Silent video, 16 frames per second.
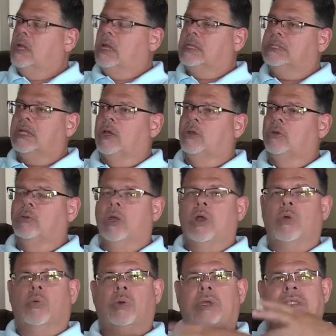So
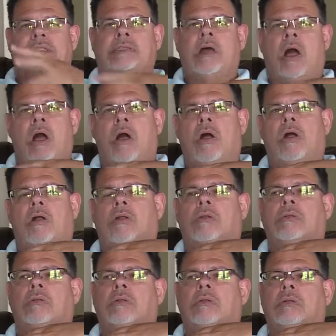we saw